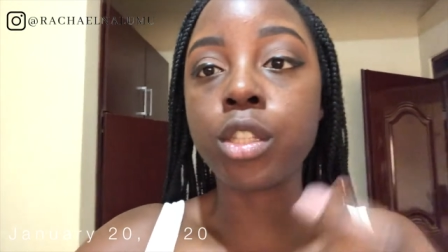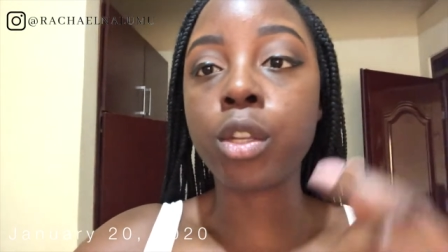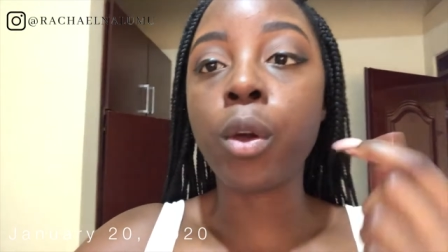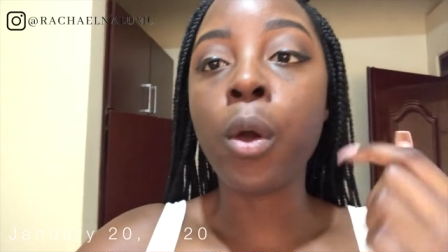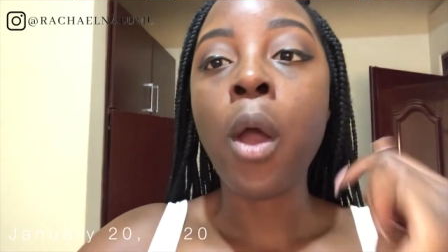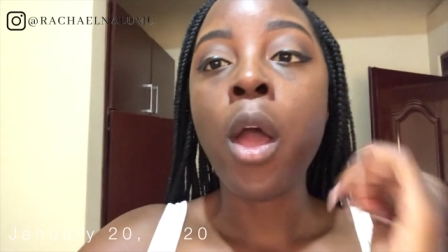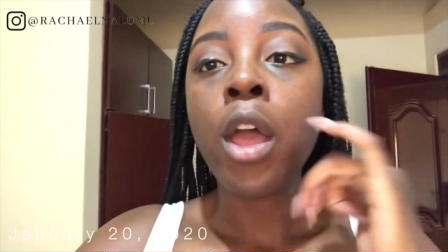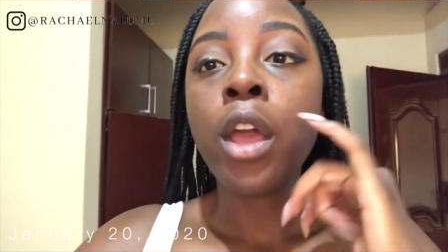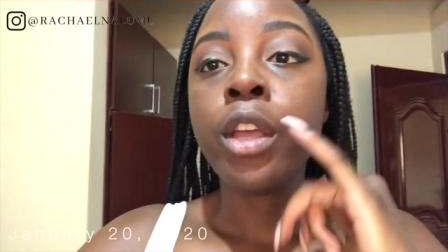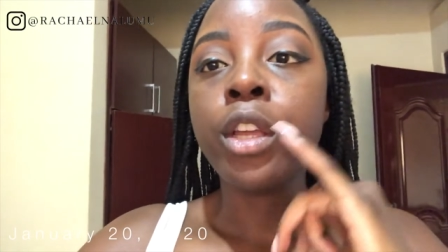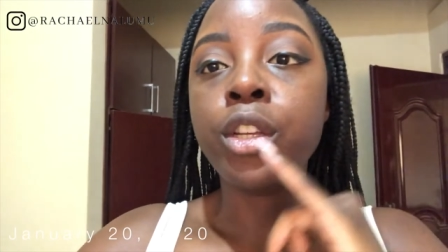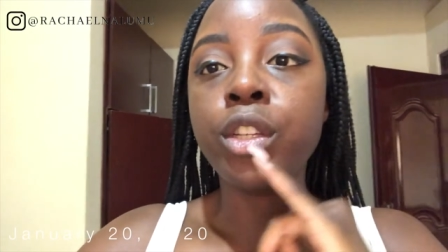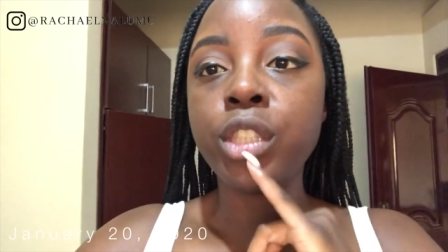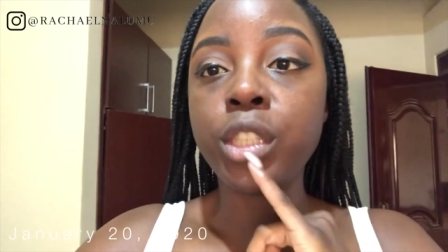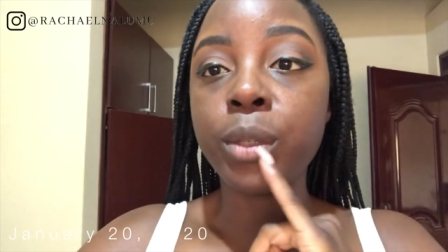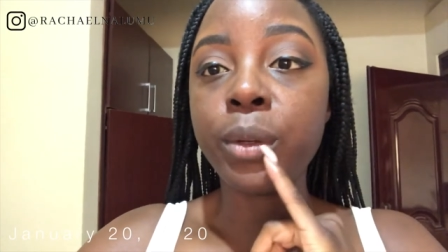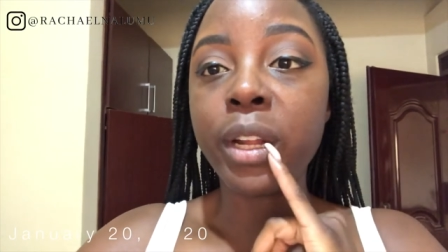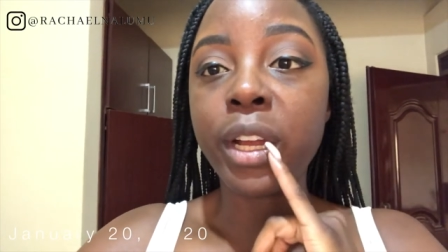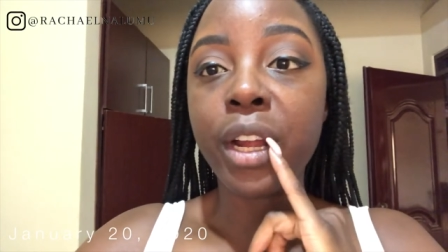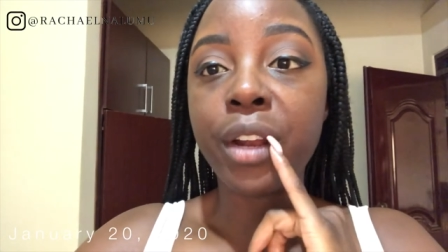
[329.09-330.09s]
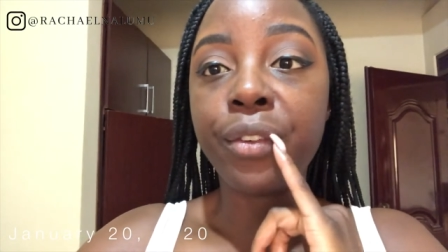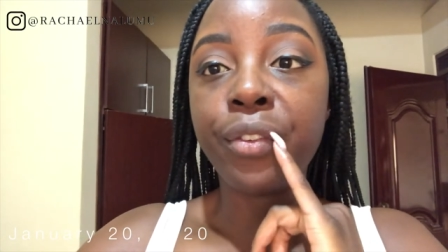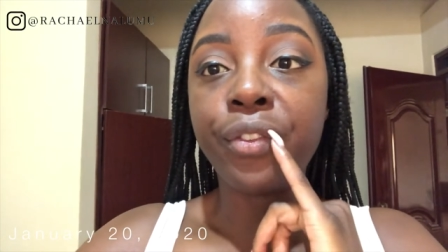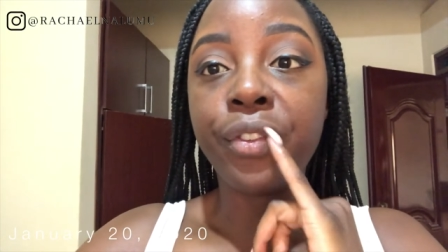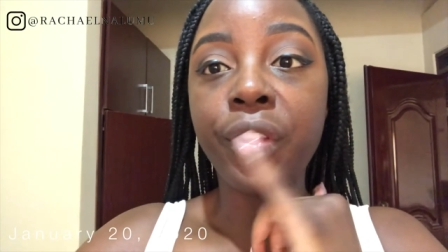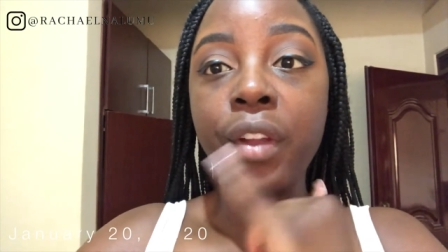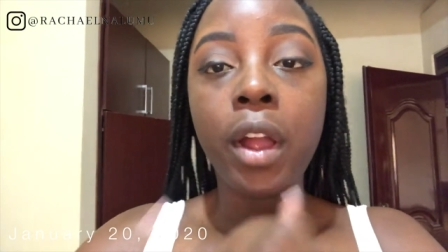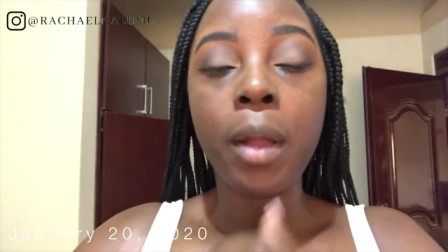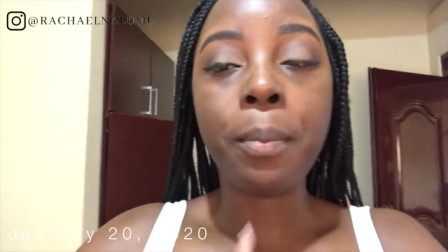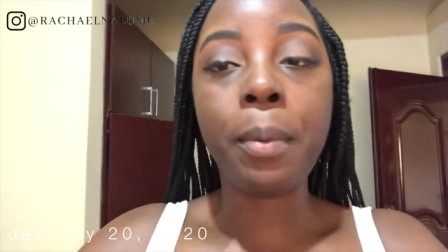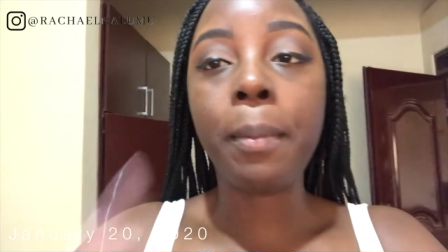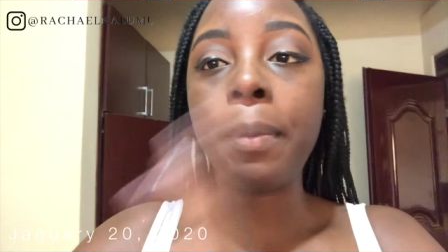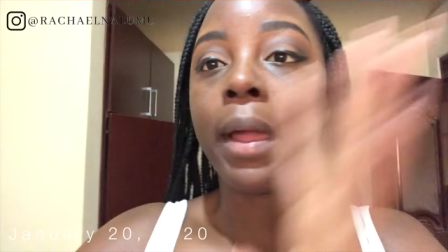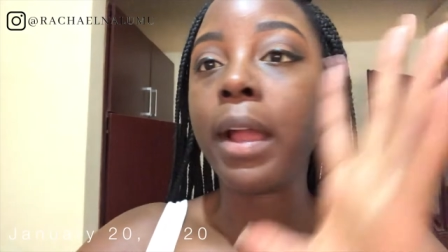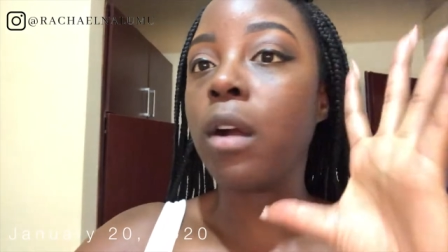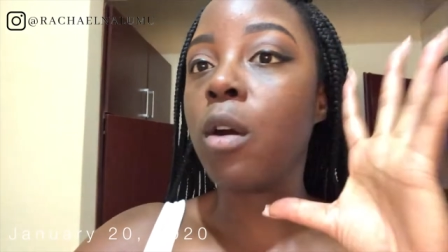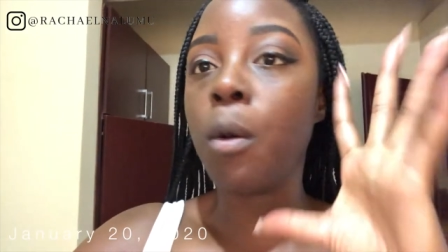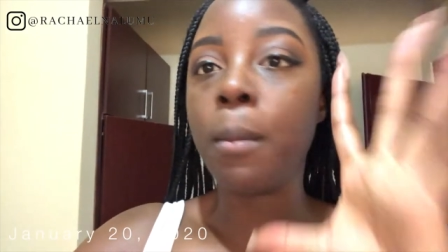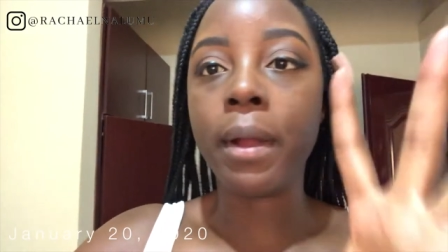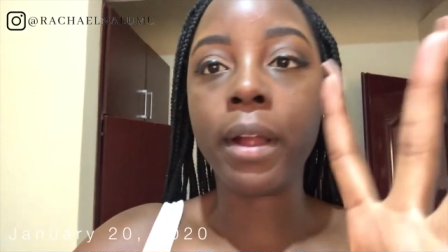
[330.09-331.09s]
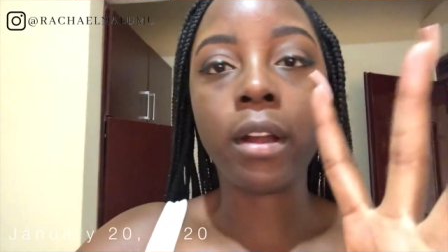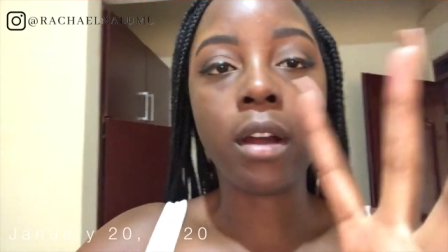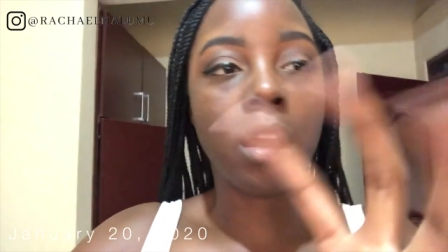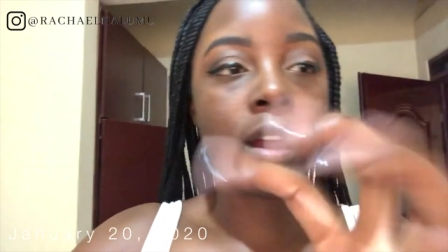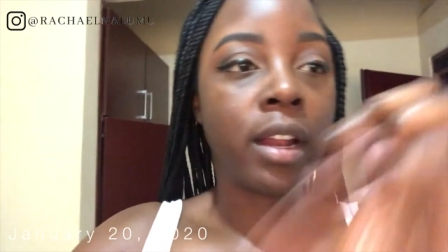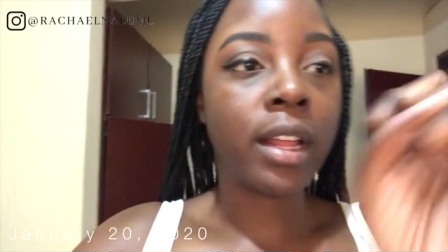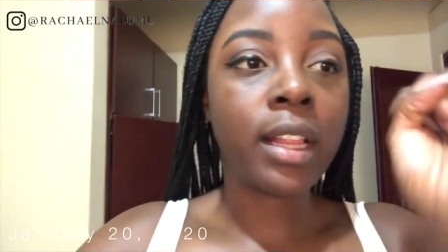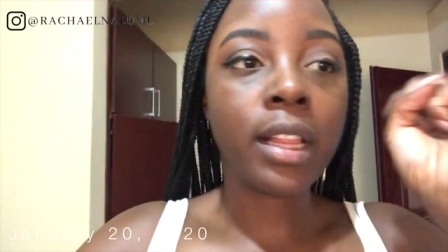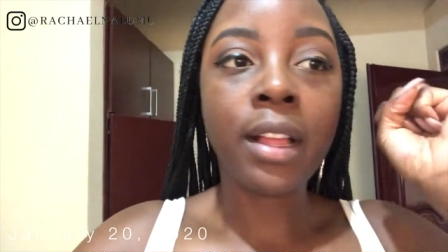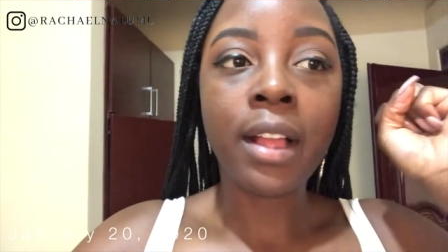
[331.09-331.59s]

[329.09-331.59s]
So usually when I got a flare up, I'm like, oh my God,